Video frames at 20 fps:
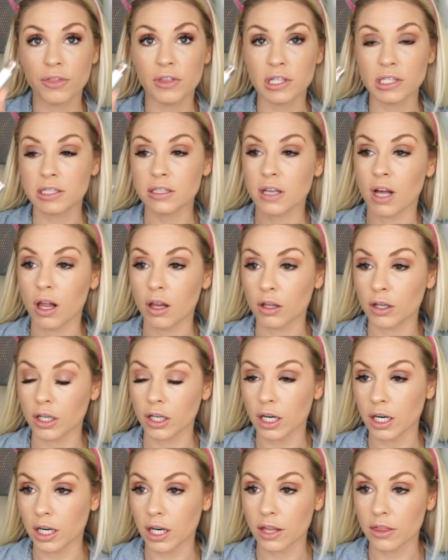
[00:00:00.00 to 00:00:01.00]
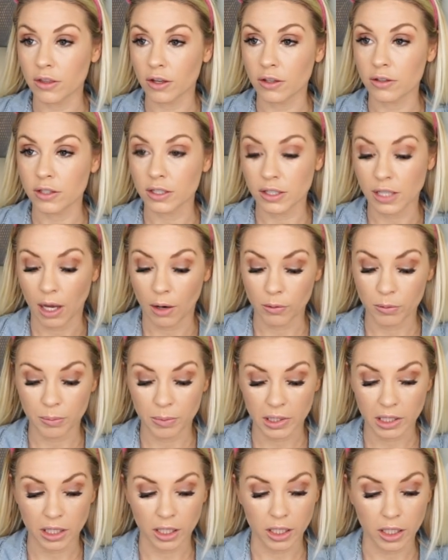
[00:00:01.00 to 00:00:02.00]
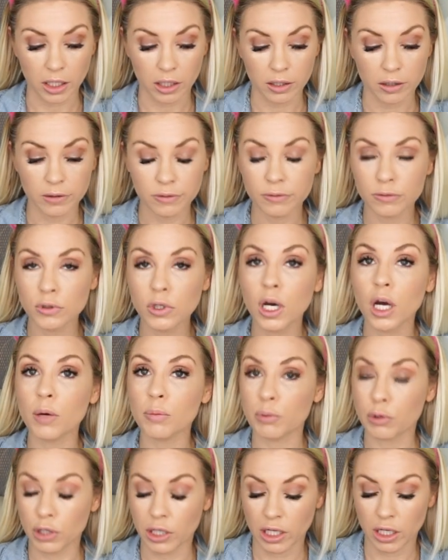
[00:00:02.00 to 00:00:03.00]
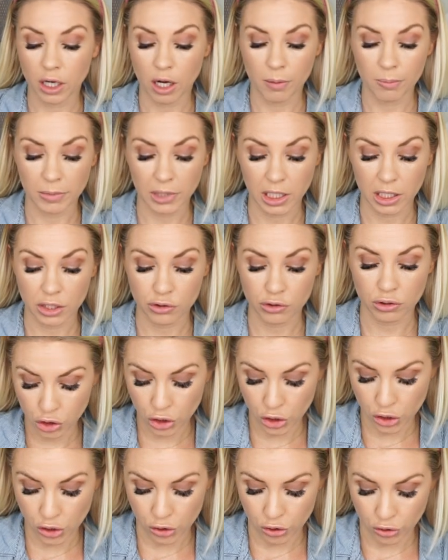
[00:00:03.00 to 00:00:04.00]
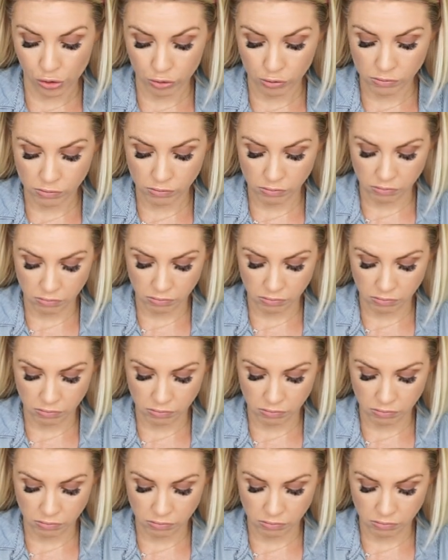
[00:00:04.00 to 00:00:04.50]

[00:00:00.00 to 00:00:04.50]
this color and I thought that that would be like a pretty combination. Shoe.